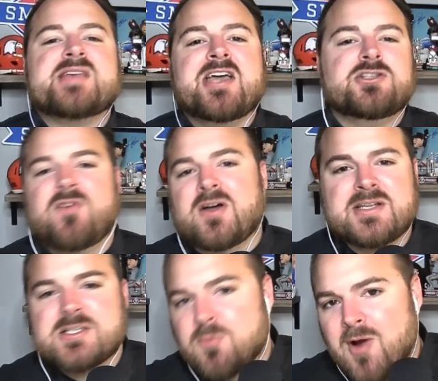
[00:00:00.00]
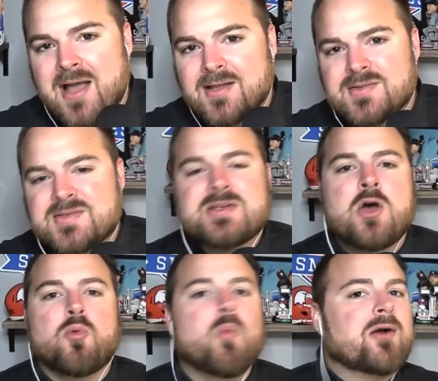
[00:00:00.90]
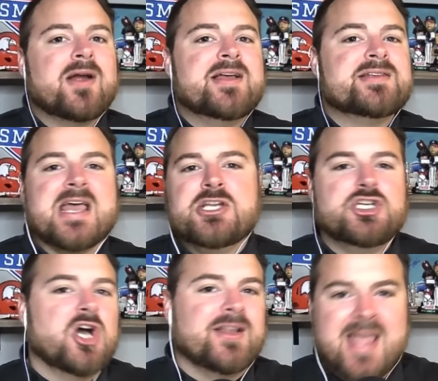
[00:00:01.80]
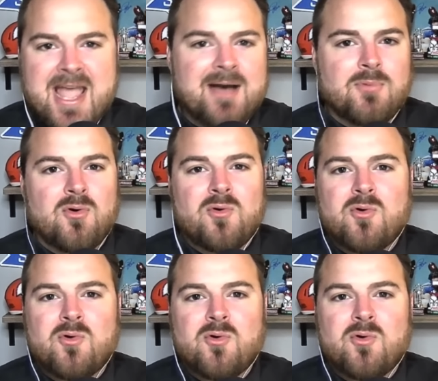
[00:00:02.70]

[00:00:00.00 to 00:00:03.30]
a Javontez Spraggins? Where is a John Campbell?